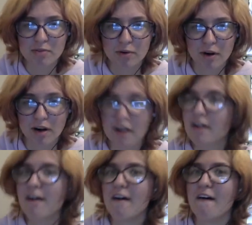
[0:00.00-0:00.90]
for
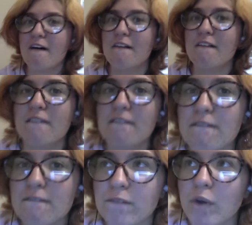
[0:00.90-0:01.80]

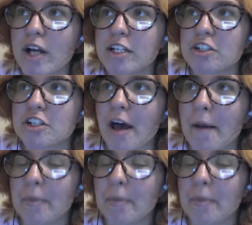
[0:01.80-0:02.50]
friendship.